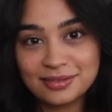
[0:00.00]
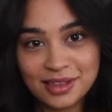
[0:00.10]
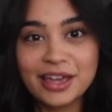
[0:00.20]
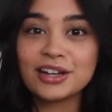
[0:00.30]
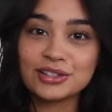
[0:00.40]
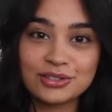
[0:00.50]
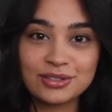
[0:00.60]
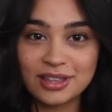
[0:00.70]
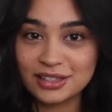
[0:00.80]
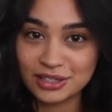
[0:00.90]
and it's
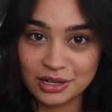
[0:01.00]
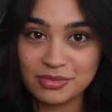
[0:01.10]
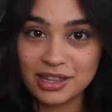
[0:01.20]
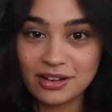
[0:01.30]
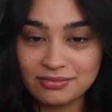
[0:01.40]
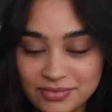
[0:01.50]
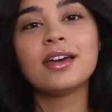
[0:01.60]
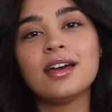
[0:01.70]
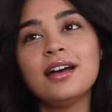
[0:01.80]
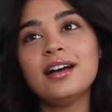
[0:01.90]
gonna be there.
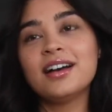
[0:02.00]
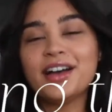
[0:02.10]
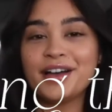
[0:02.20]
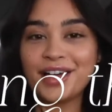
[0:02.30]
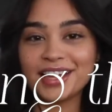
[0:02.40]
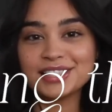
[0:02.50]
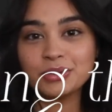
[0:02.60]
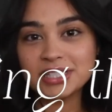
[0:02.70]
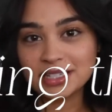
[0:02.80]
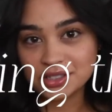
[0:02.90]
So
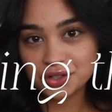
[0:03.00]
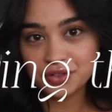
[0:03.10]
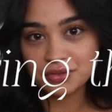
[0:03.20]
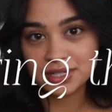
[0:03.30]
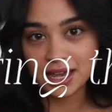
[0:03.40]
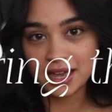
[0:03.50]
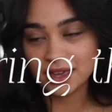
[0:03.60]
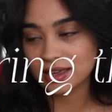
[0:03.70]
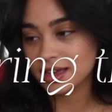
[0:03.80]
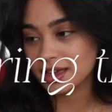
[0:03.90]
it's interview
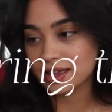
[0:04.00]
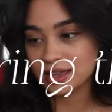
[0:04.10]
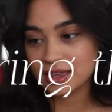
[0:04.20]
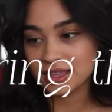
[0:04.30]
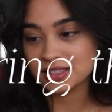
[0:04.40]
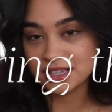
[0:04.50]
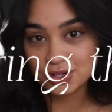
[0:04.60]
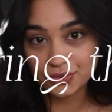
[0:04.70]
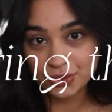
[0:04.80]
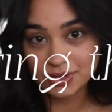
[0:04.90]
day, it's
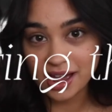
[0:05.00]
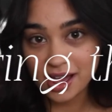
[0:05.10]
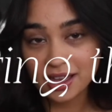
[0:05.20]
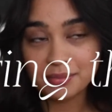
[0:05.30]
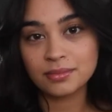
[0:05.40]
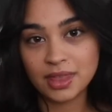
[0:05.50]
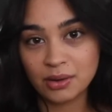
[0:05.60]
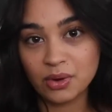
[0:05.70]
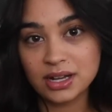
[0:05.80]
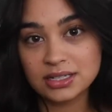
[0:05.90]
interview time, then
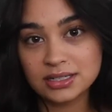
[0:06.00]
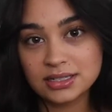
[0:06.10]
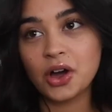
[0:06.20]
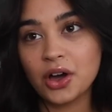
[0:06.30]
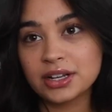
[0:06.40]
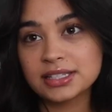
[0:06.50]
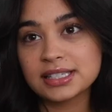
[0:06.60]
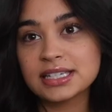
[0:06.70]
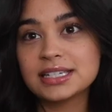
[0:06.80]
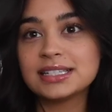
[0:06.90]
what?
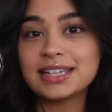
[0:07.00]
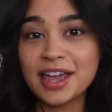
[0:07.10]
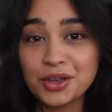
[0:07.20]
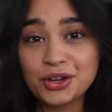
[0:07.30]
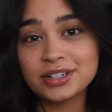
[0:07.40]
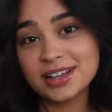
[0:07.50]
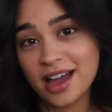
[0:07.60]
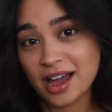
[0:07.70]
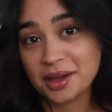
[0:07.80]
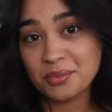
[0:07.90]
Honestly, take your
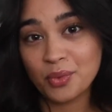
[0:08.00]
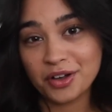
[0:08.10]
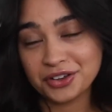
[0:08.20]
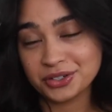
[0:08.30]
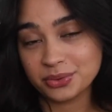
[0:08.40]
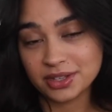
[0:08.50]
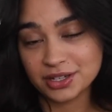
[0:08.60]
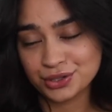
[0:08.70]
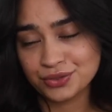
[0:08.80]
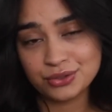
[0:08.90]
time while you're doing the
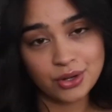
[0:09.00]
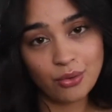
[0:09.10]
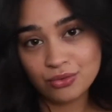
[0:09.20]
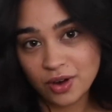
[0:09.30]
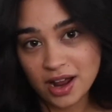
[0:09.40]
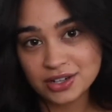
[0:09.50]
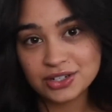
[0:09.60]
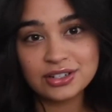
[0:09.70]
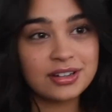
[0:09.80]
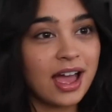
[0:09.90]
interview. Don't rush.
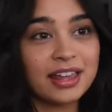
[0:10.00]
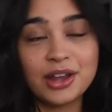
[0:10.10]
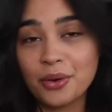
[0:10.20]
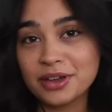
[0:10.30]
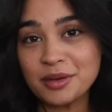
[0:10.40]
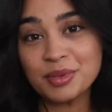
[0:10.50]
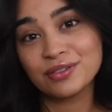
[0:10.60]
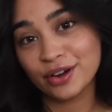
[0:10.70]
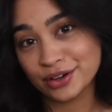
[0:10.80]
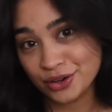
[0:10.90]
I know it can be
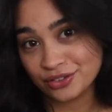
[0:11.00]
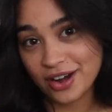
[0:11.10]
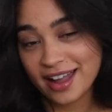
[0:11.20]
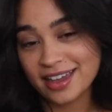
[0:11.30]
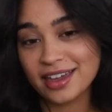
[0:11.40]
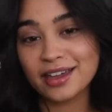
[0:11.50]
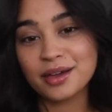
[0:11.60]
very nerve-wracking,